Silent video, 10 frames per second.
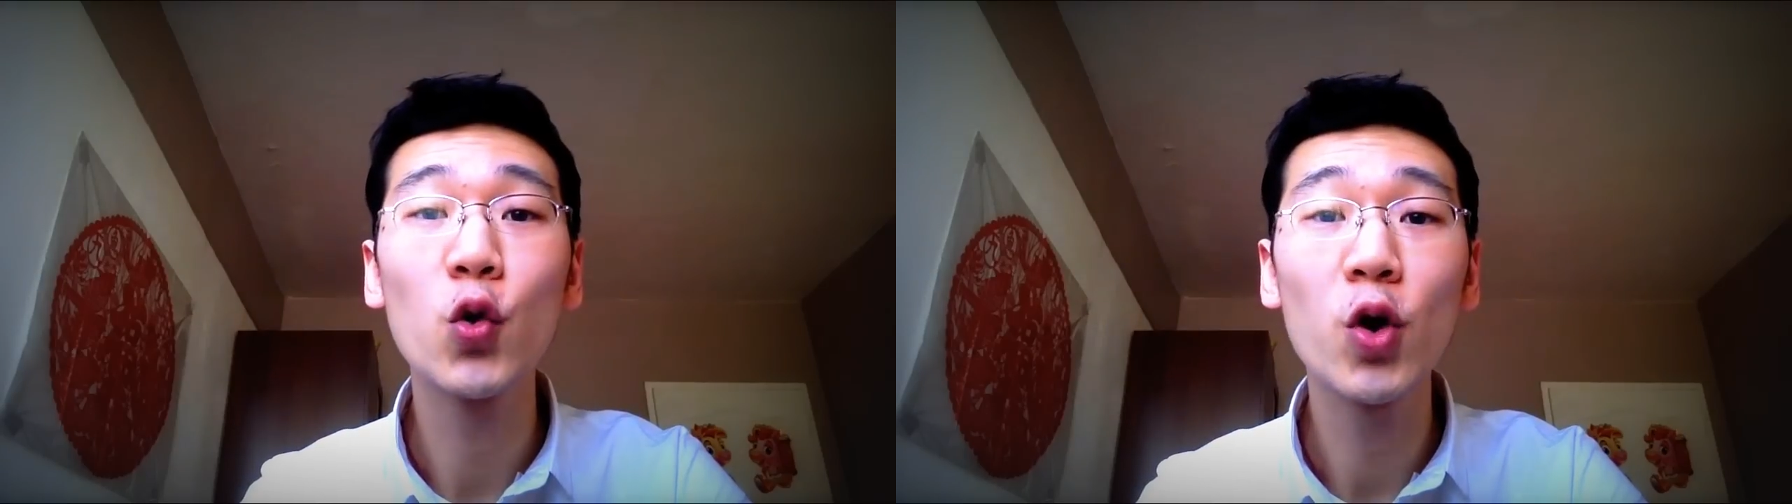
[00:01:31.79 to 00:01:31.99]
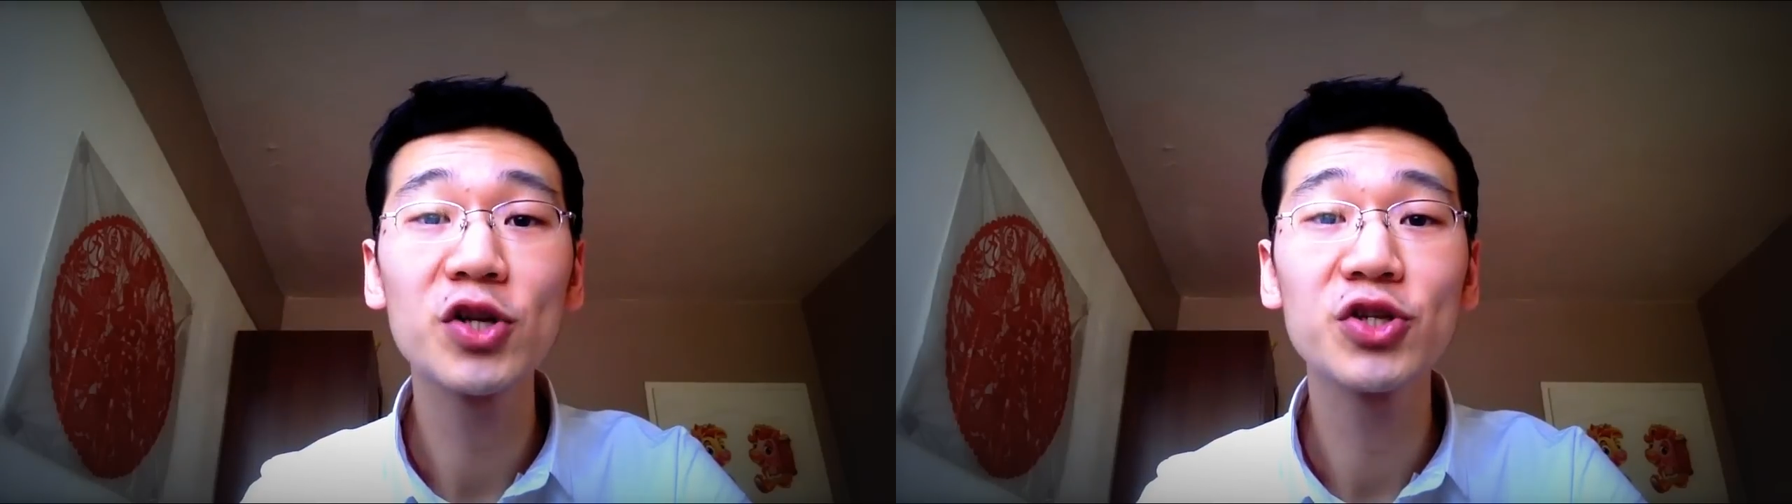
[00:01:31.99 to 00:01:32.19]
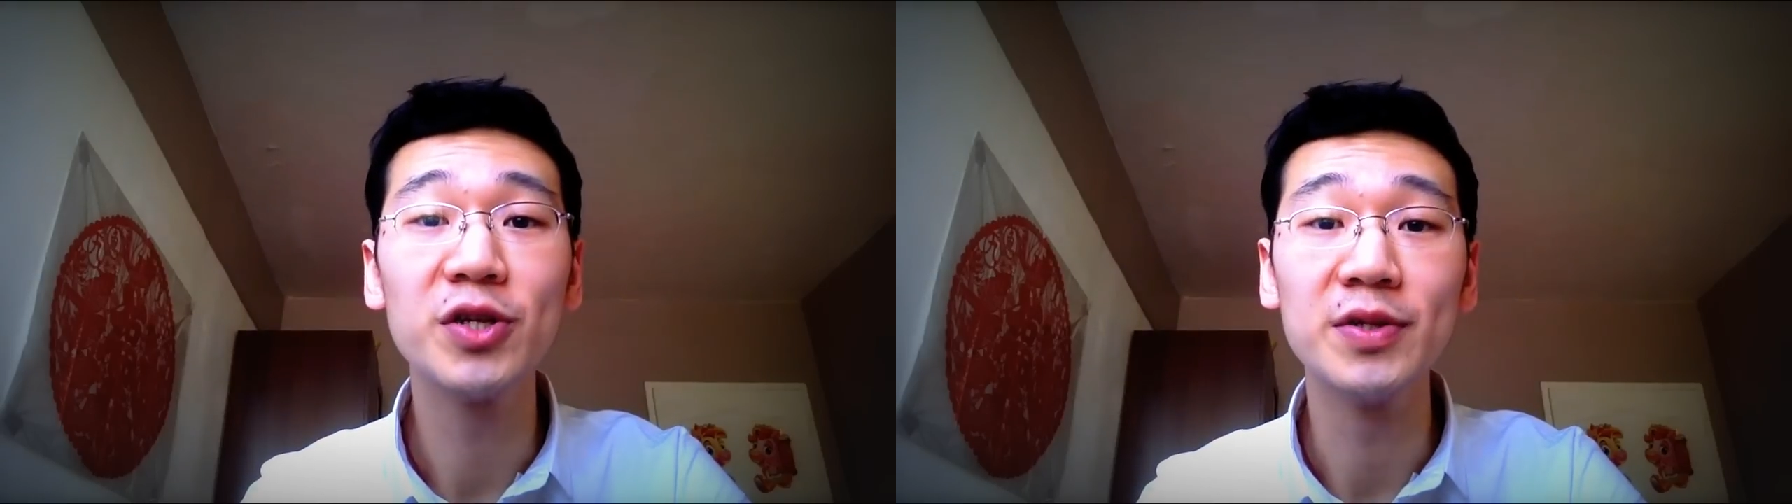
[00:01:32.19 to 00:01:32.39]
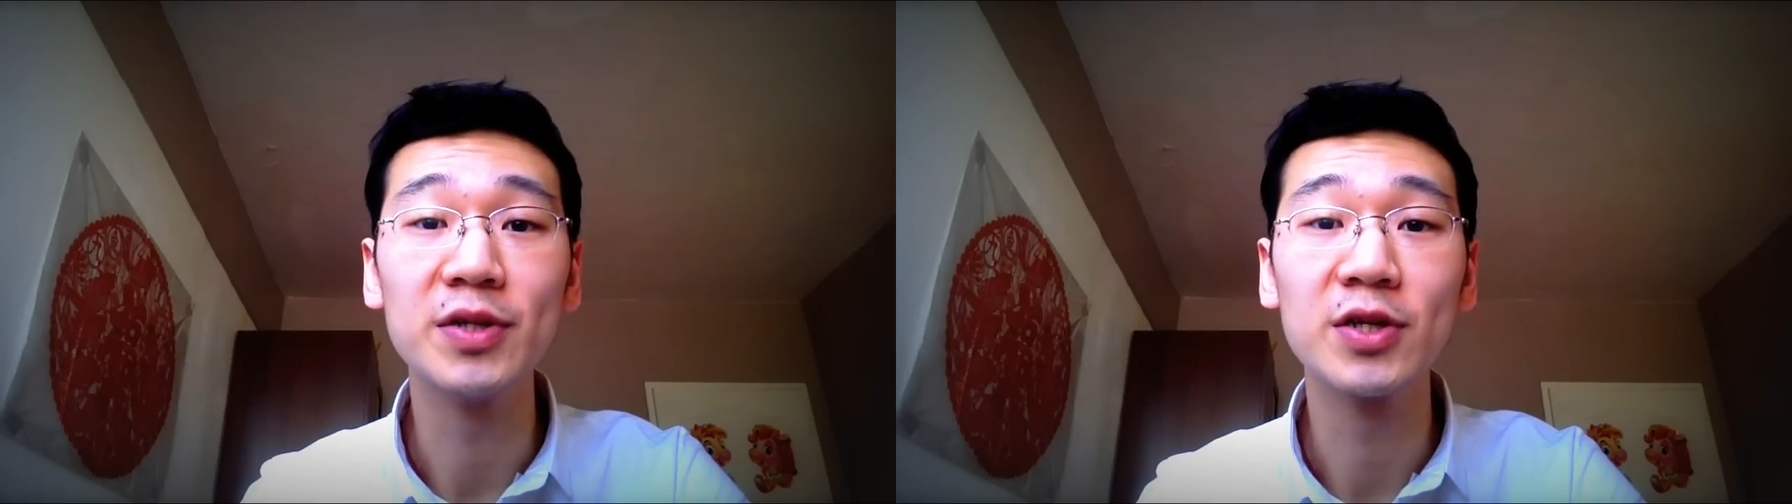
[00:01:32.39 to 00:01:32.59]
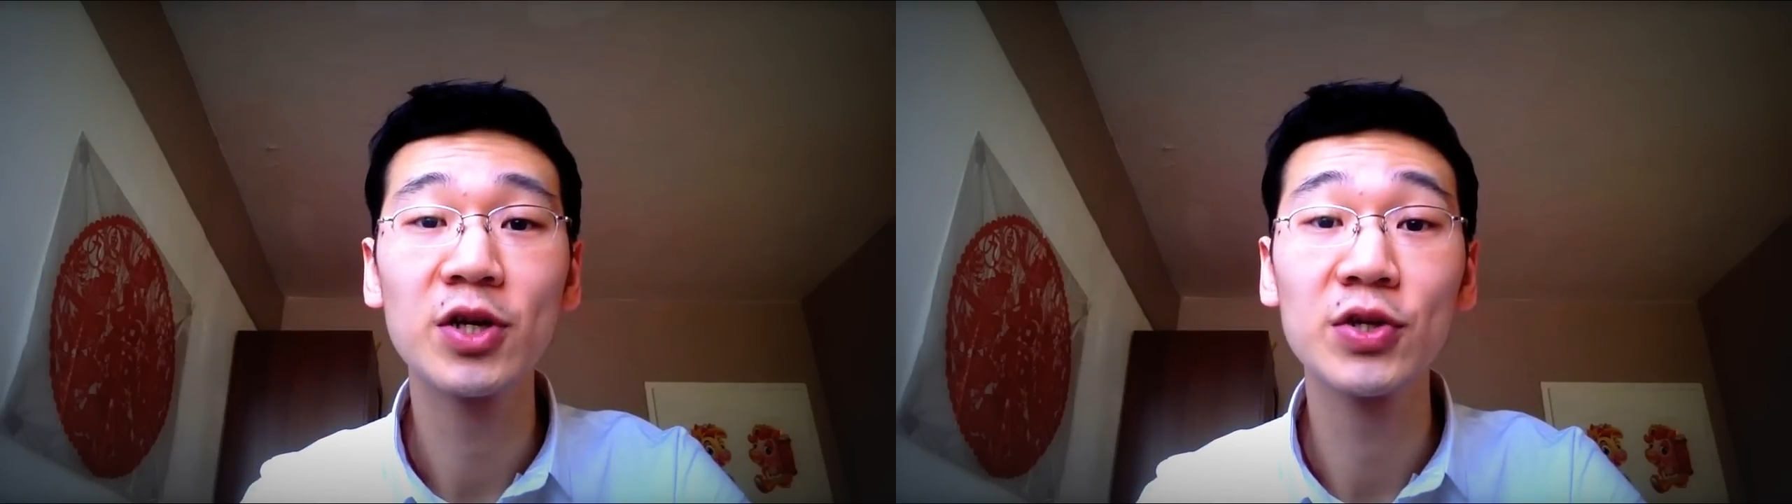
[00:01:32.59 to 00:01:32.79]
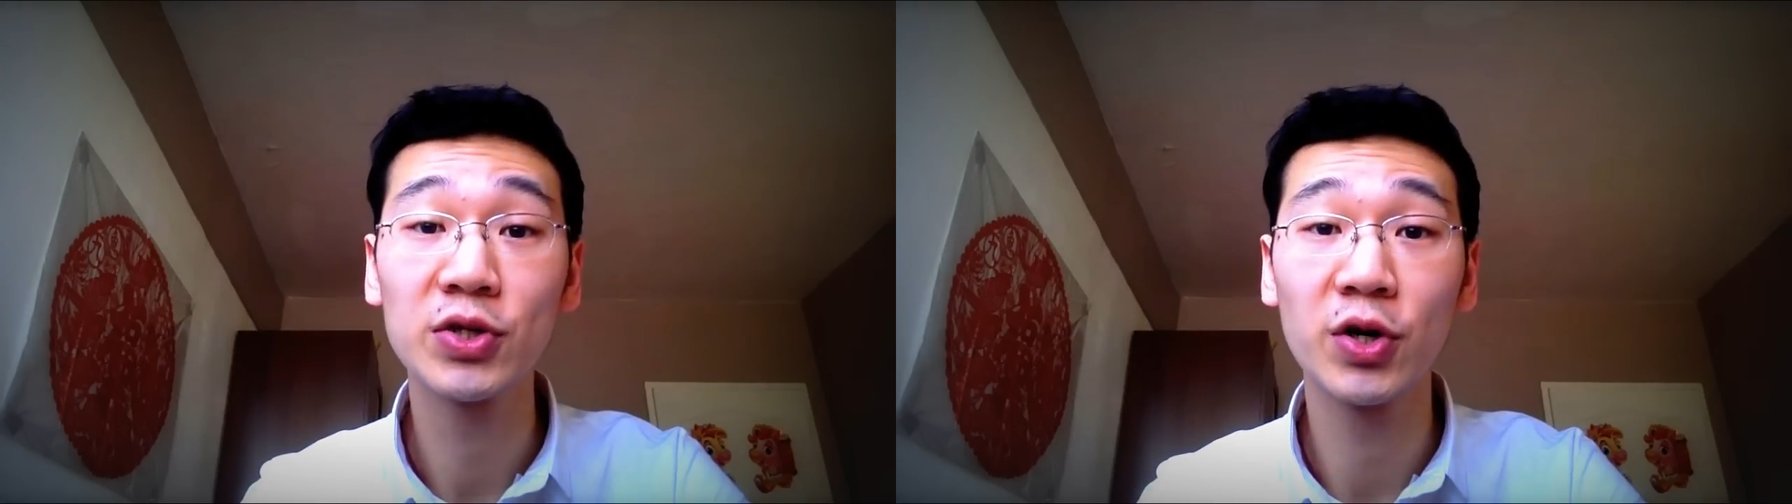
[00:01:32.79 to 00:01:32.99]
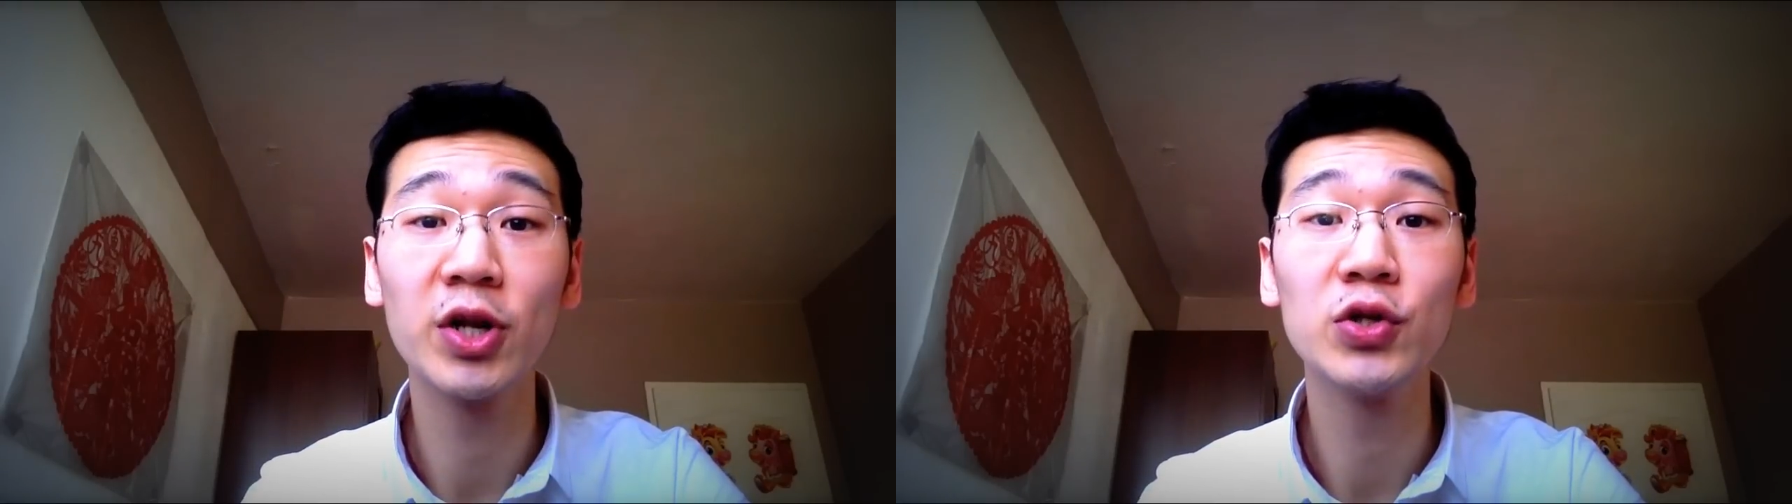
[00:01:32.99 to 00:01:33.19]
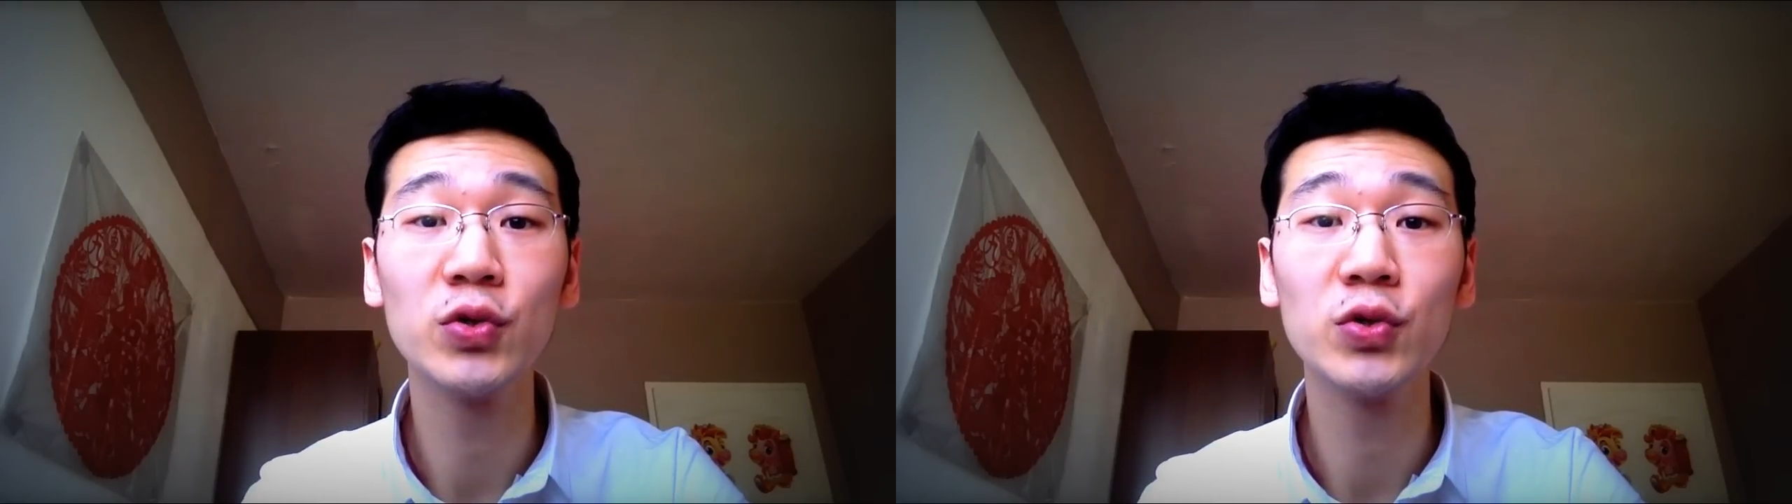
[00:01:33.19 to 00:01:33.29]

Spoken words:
questions concerning